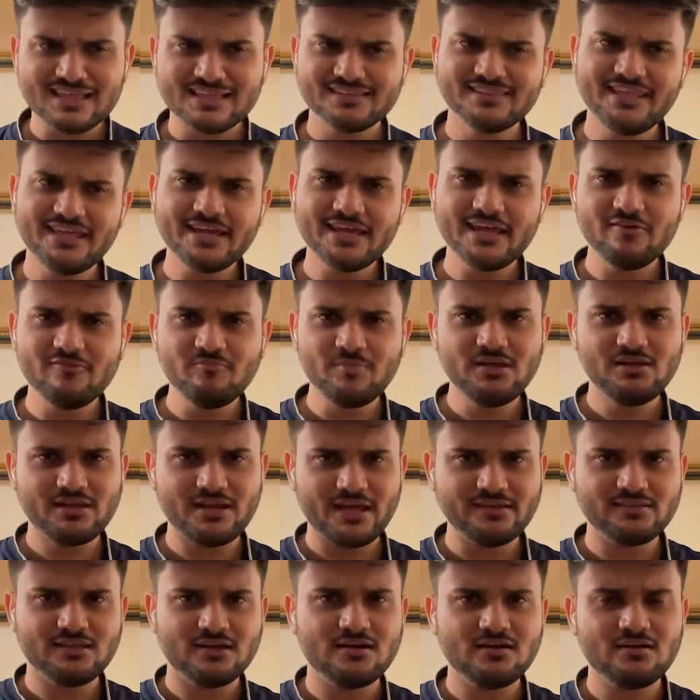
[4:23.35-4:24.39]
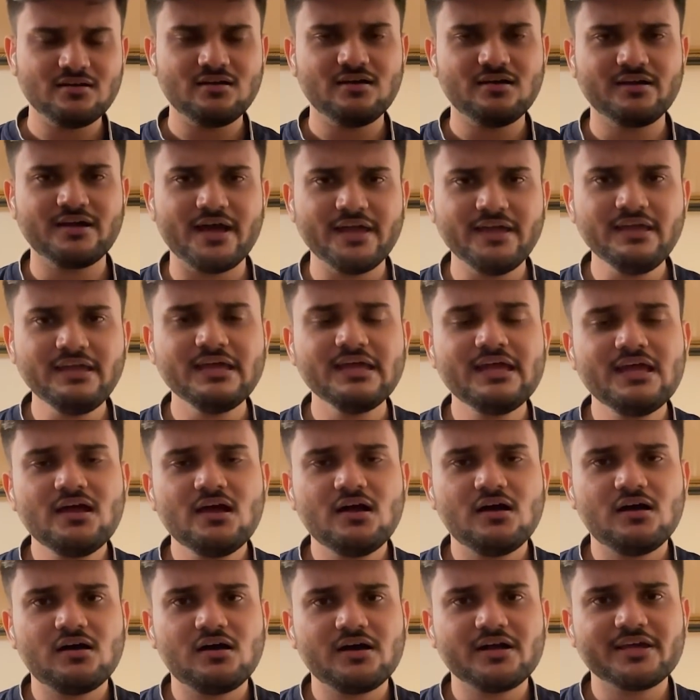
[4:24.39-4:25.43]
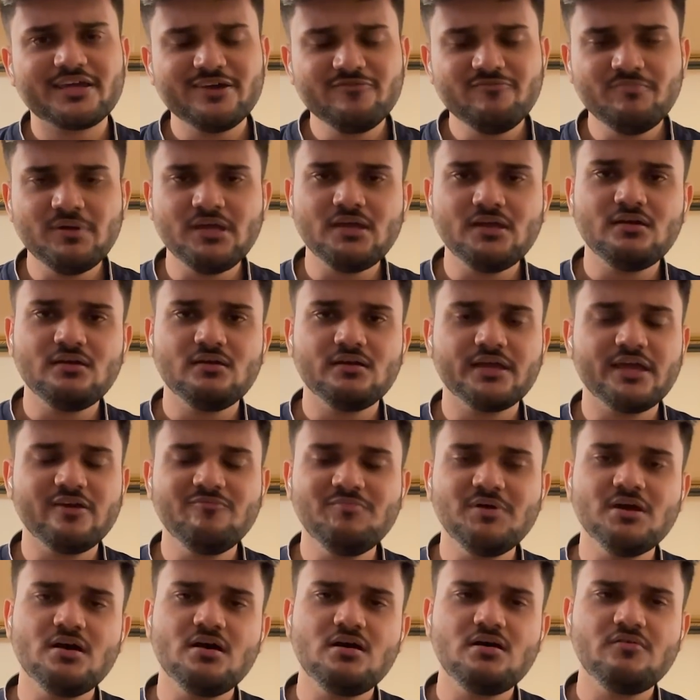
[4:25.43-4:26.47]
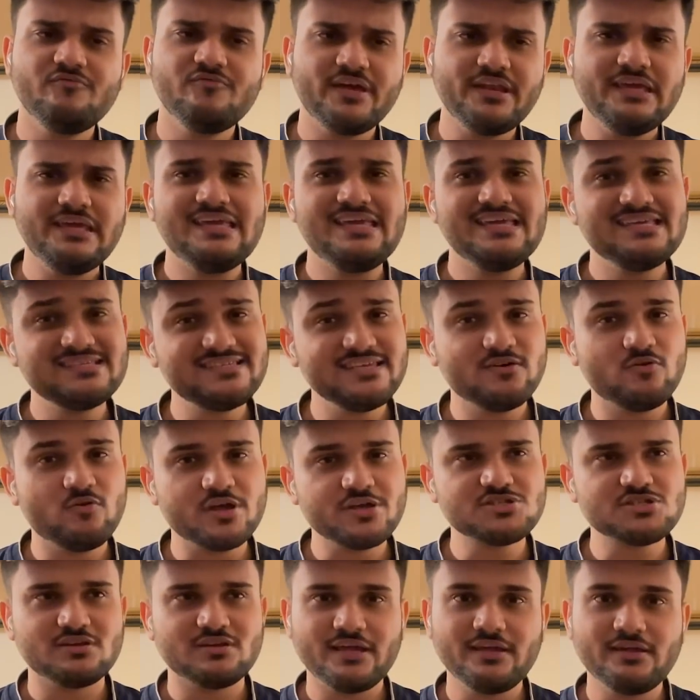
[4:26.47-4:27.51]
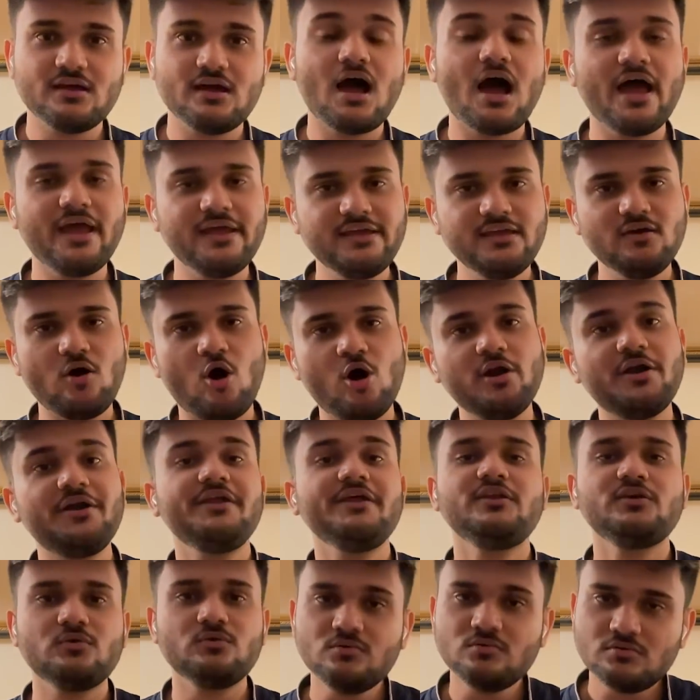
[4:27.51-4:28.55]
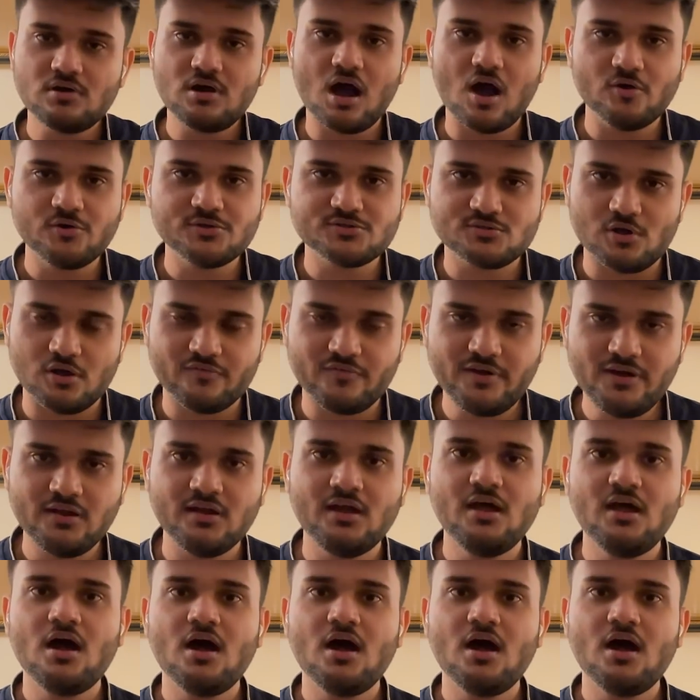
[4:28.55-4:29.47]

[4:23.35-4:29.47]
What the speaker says: They gave me, like the guy, gave me a very easy question. Like, I already knew how to solve it.